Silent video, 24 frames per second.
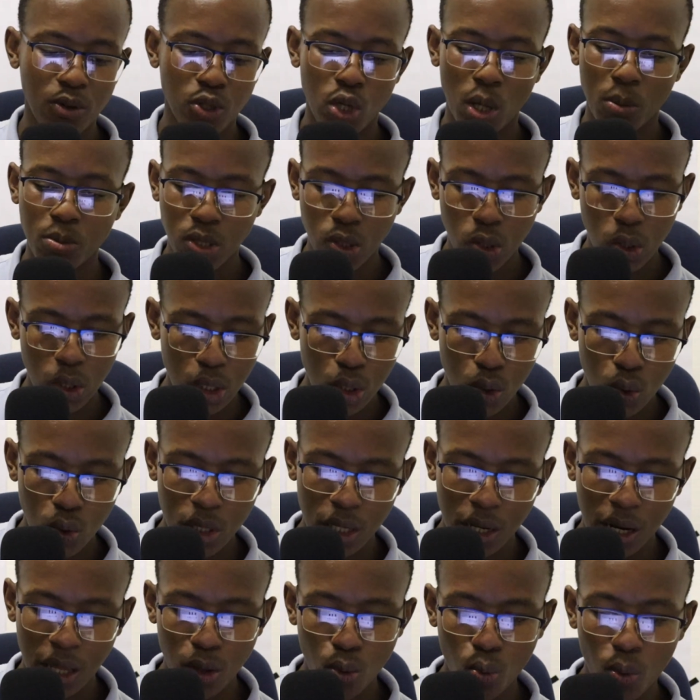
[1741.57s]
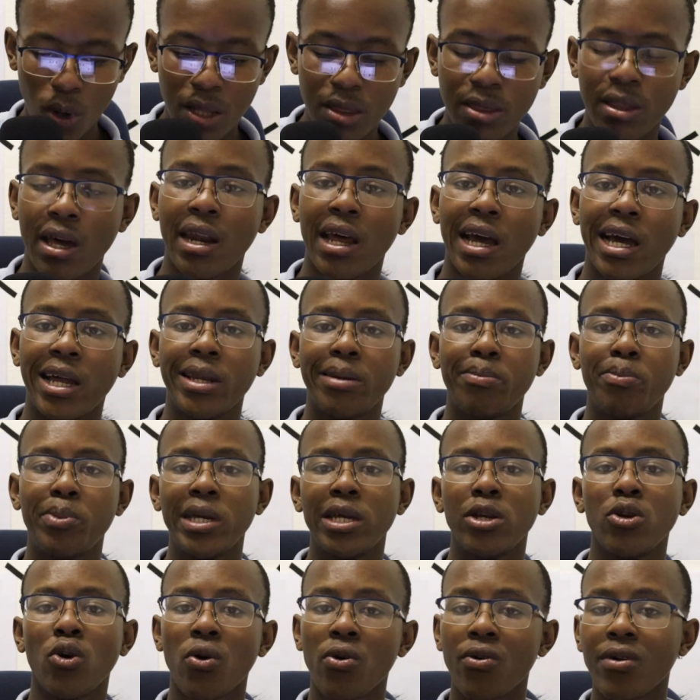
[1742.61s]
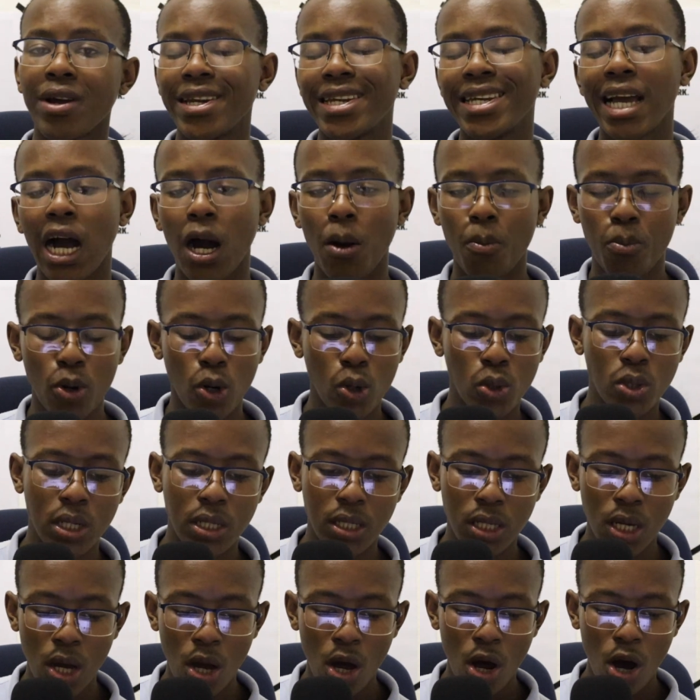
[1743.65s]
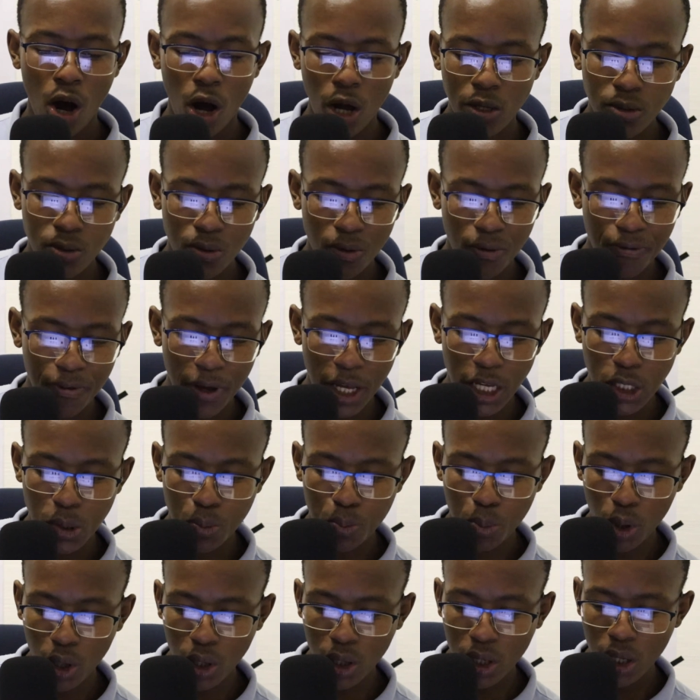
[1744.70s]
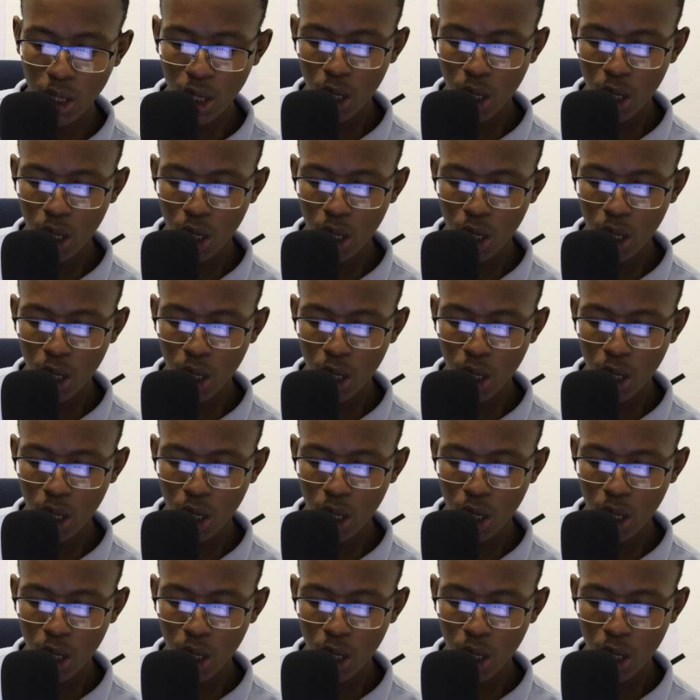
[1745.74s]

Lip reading: So I'm just going to use another one that had been already uploaded onto Facebook.